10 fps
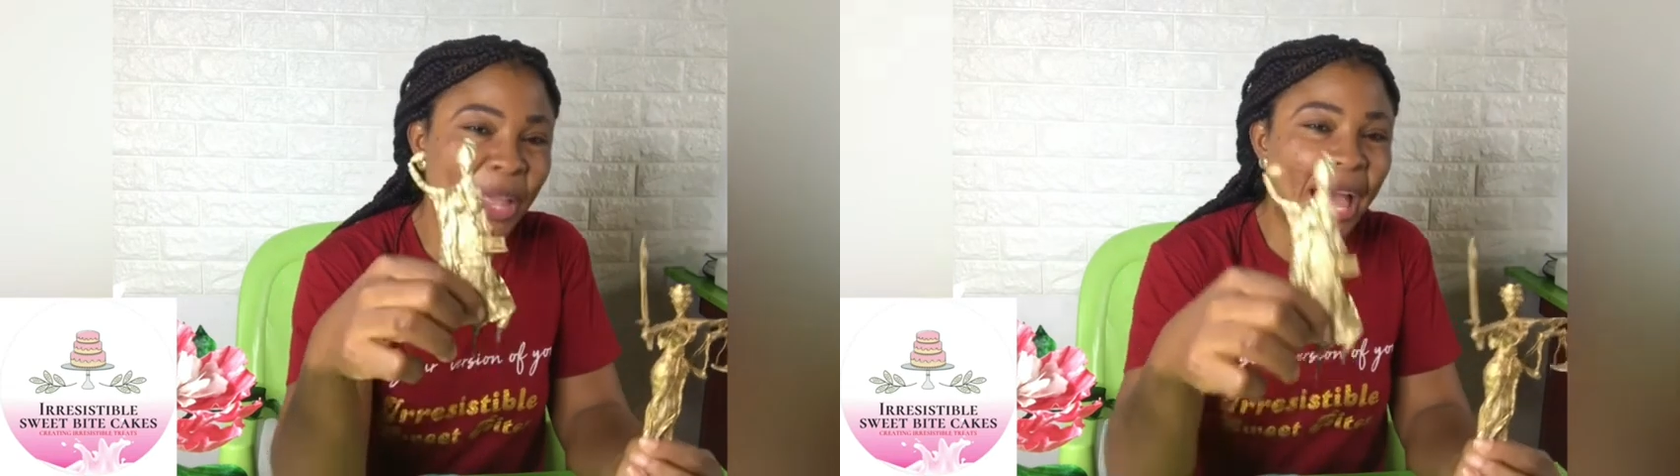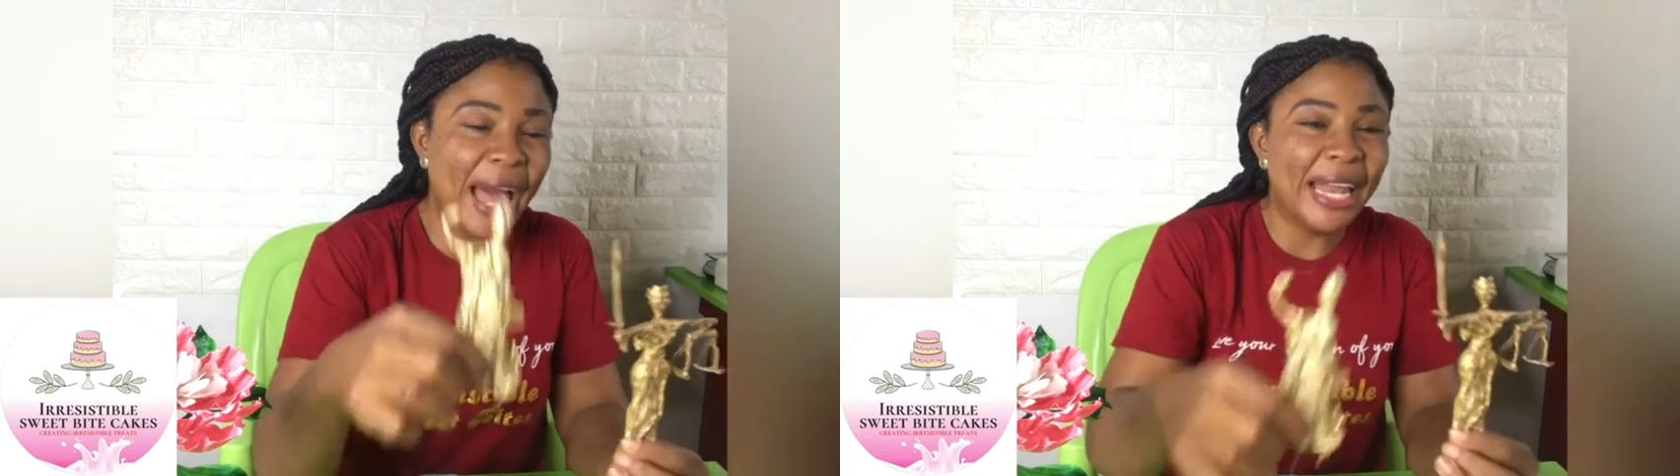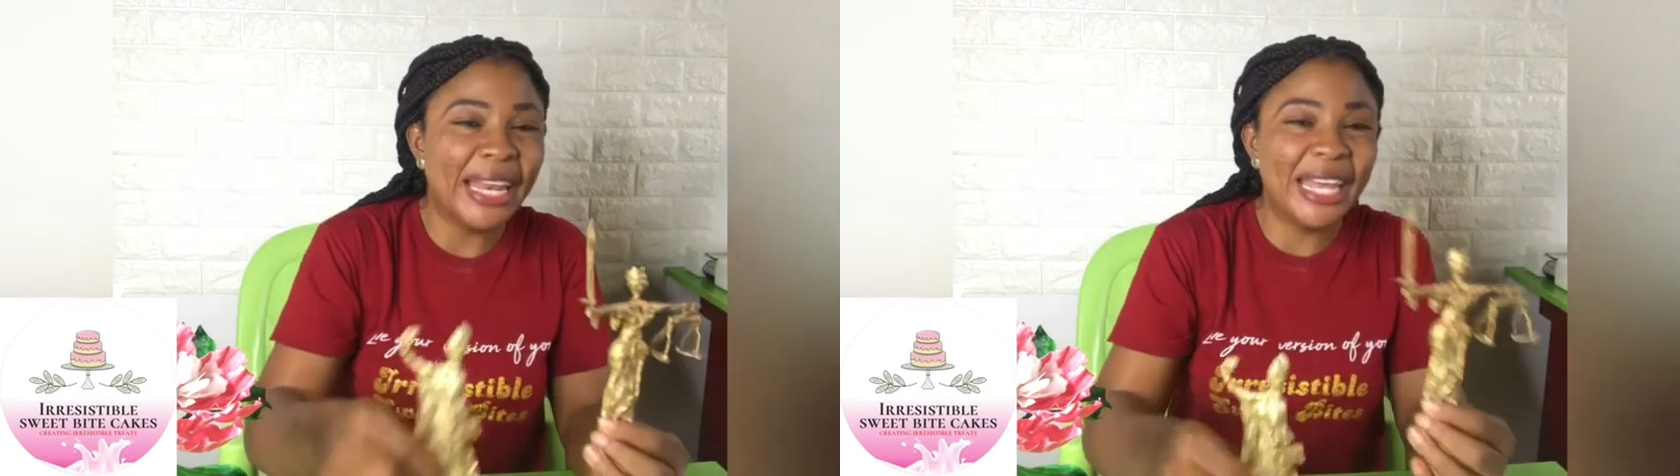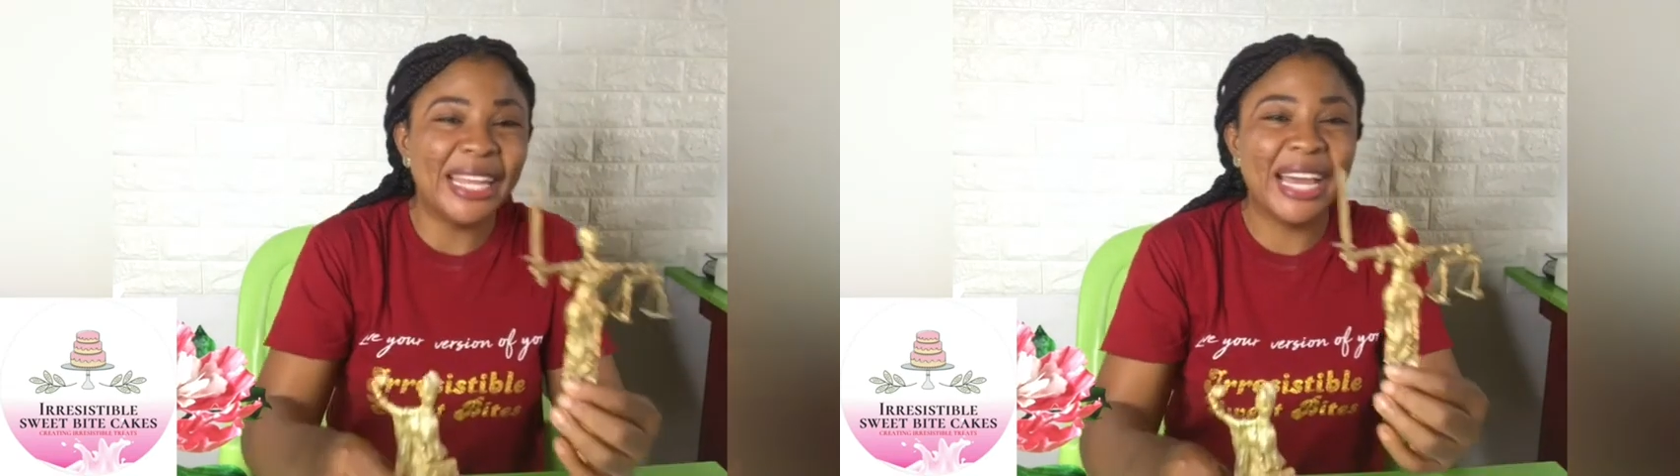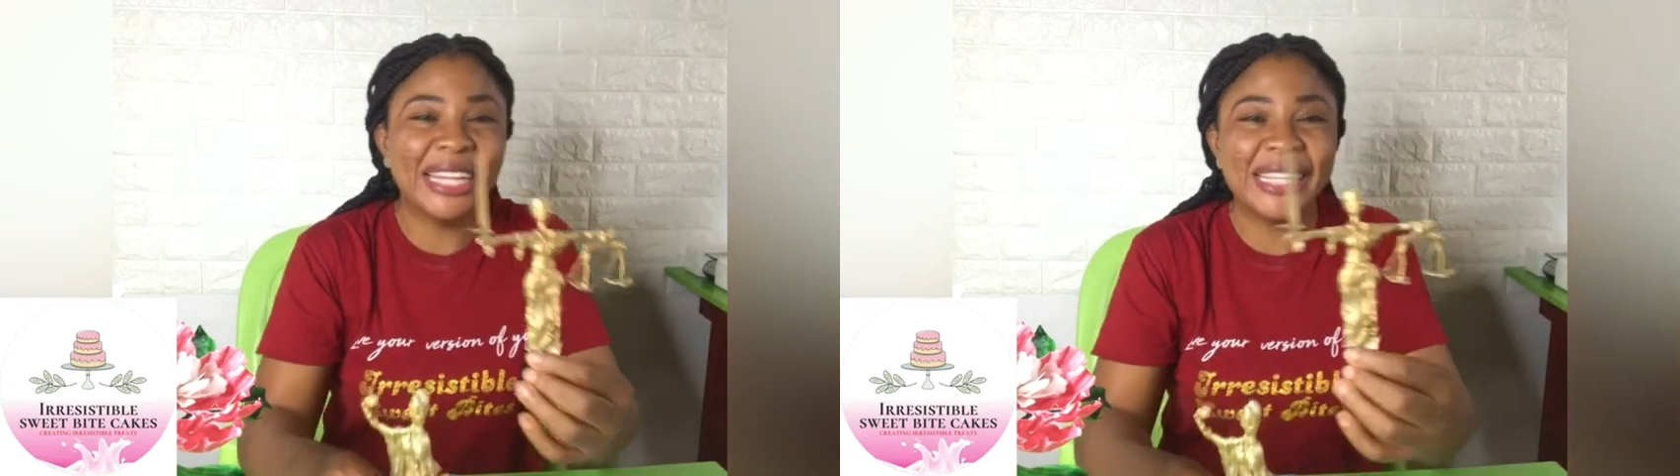And then
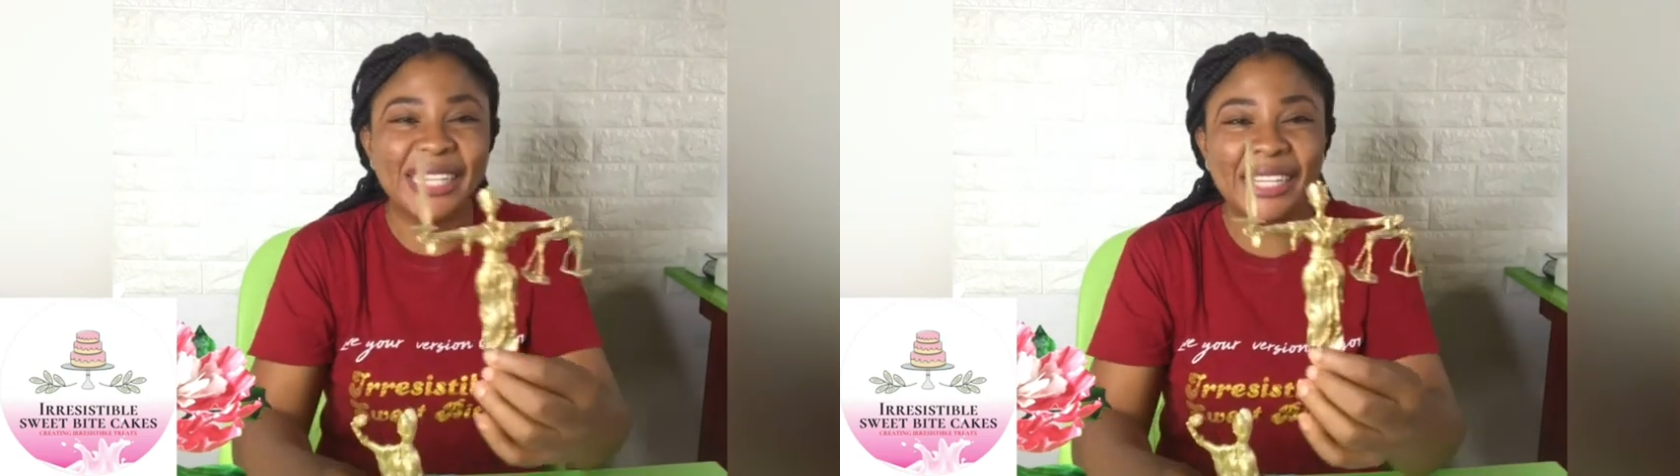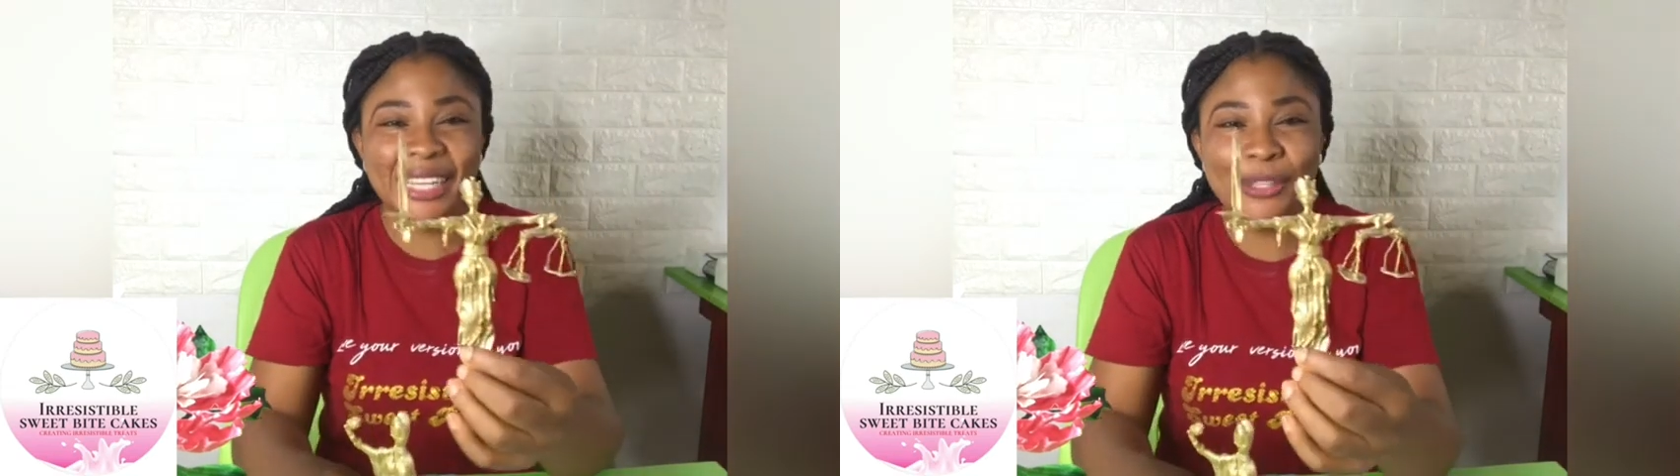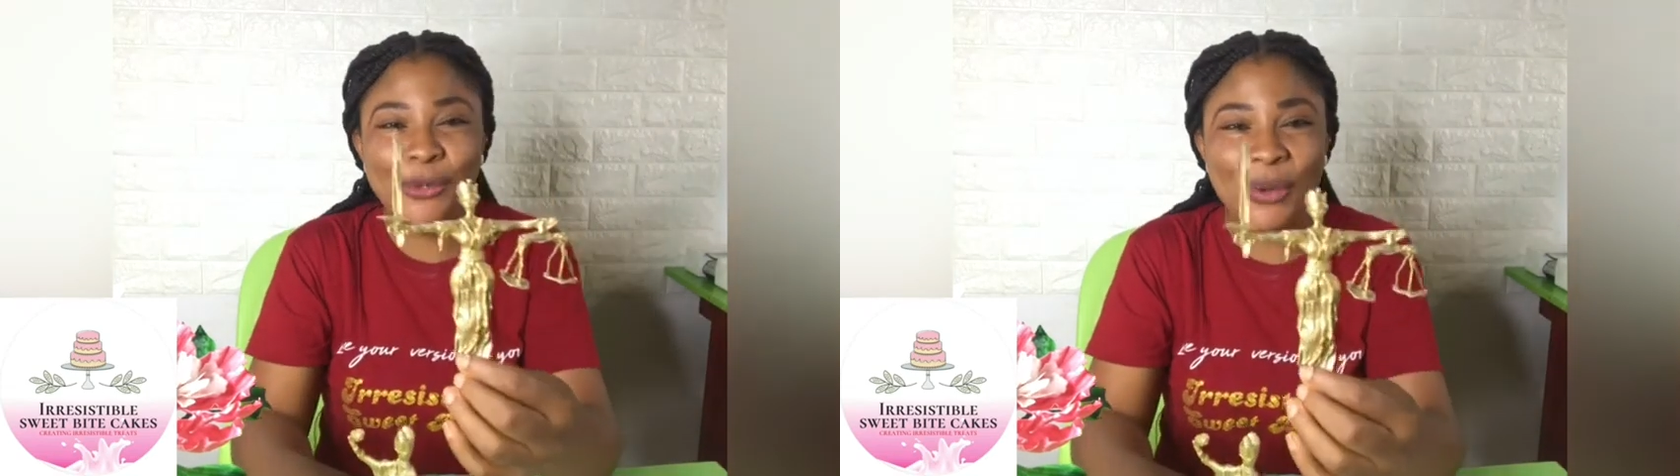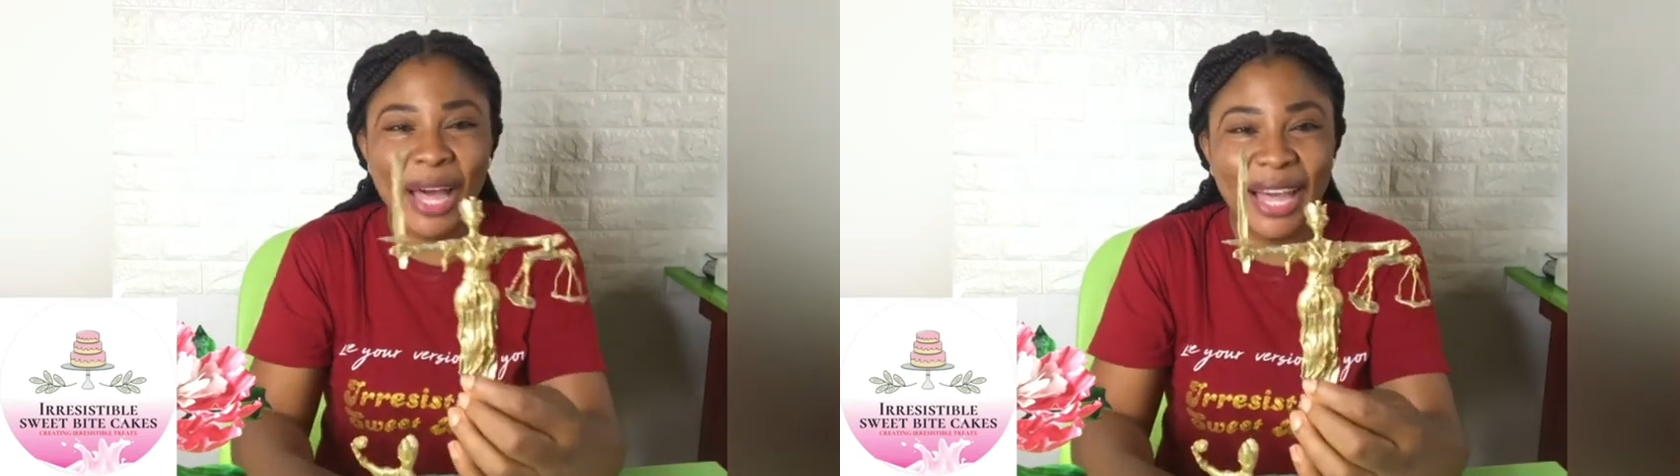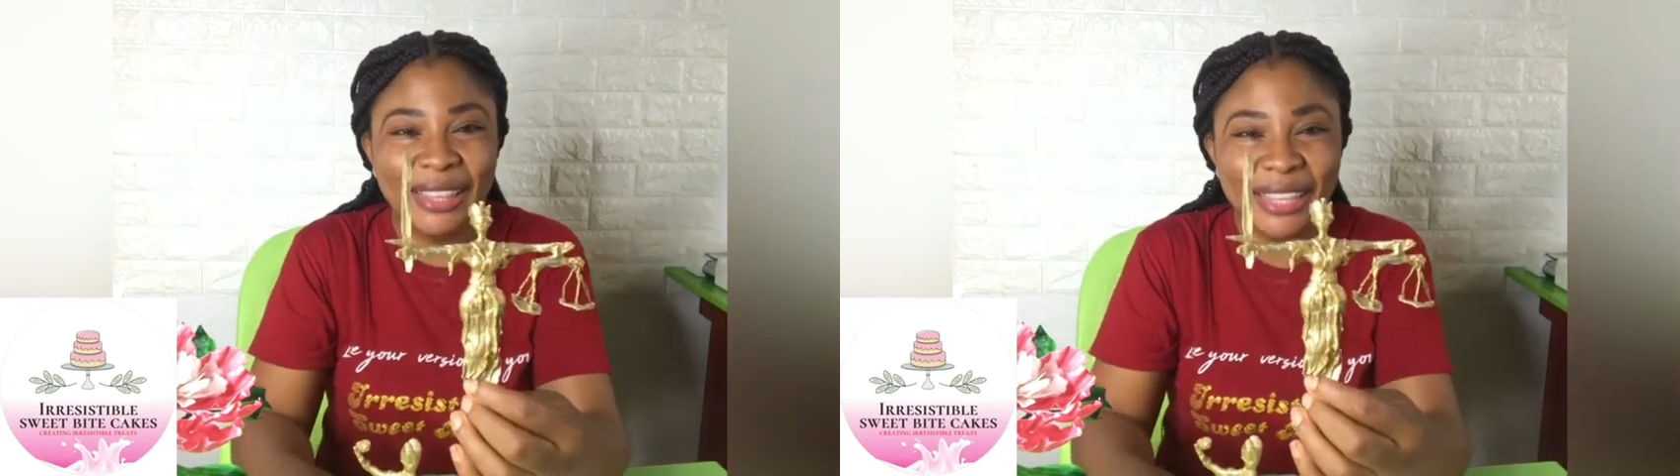I decided to
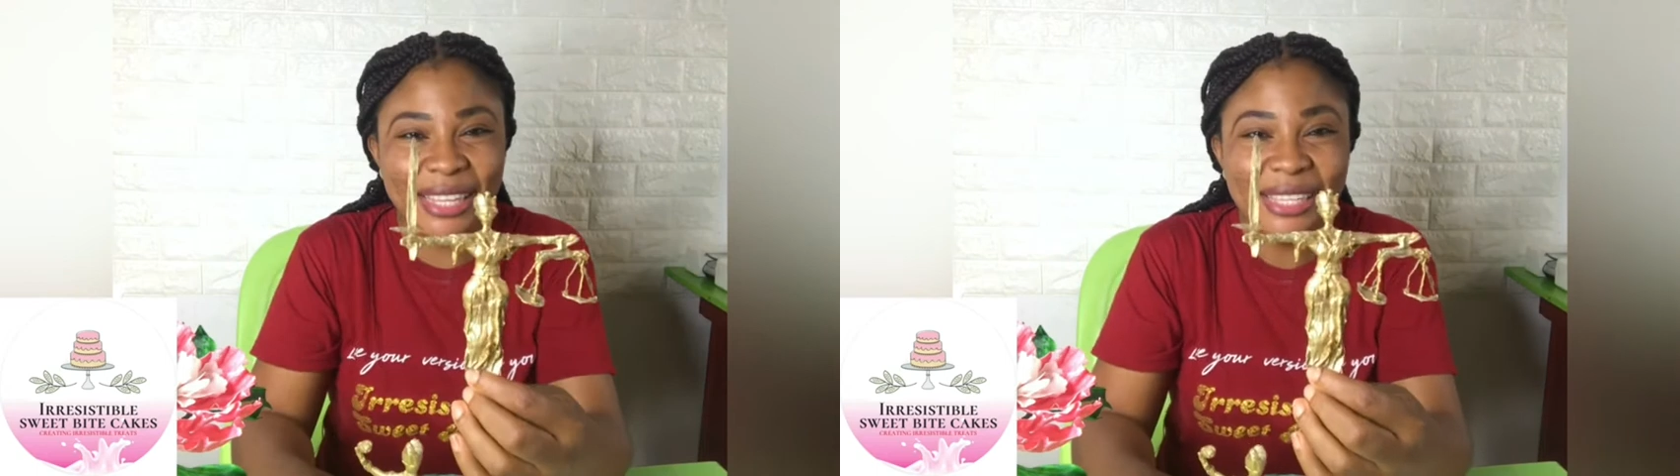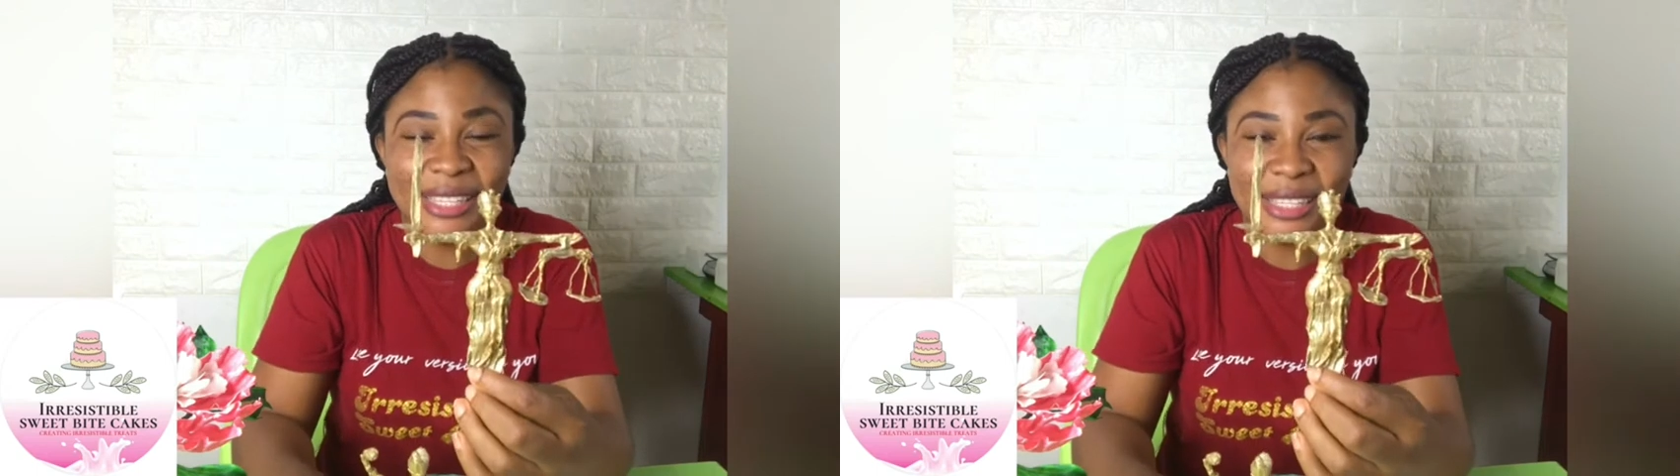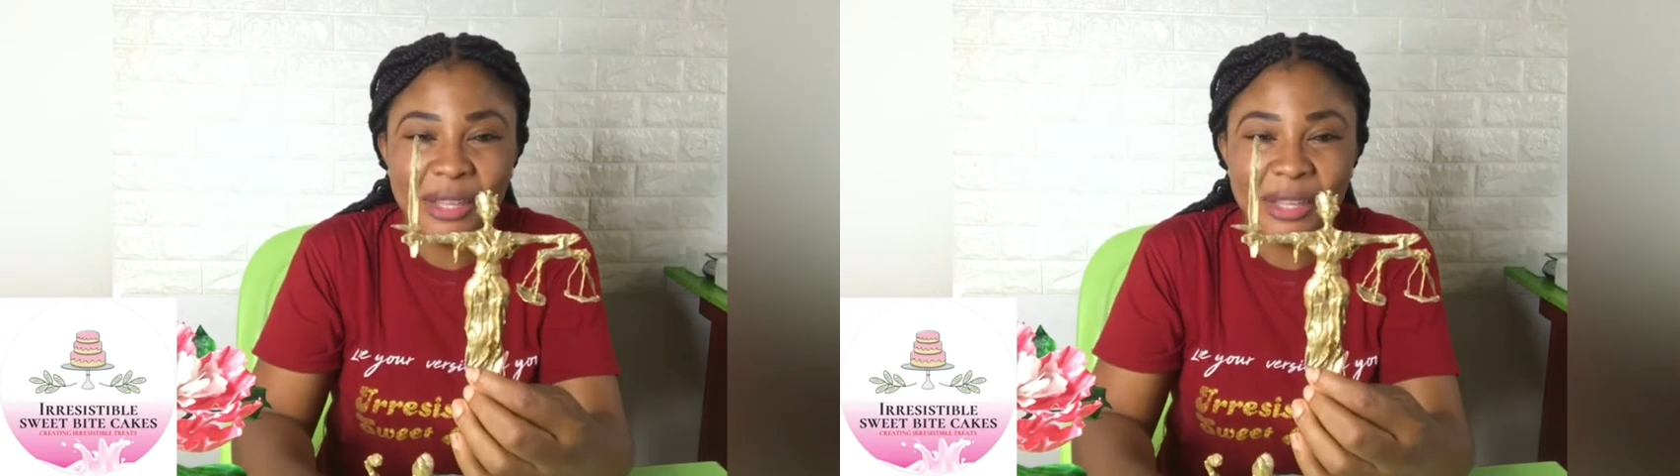add this.